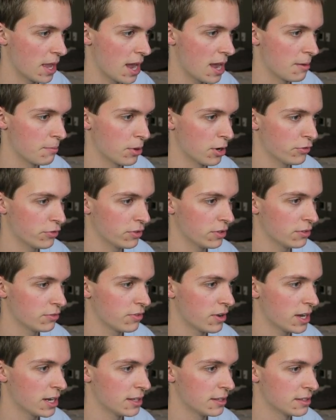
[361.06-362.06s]
I'm perfectly
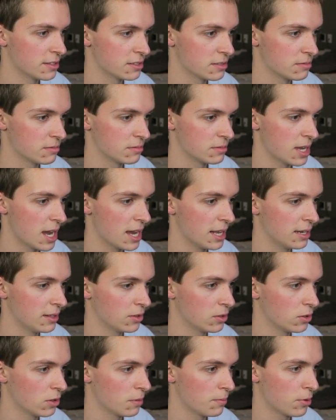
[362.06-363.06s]
fine in this tiny
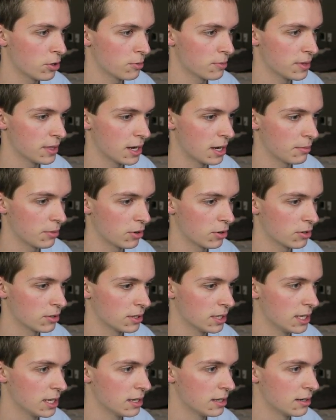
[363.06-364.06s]
little apartment that I'm
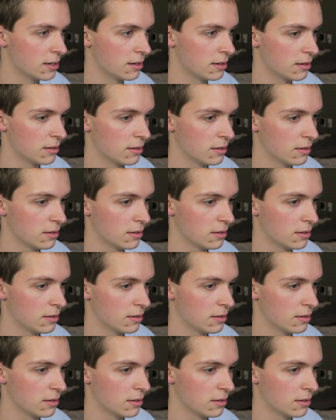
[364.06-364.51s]
currently in.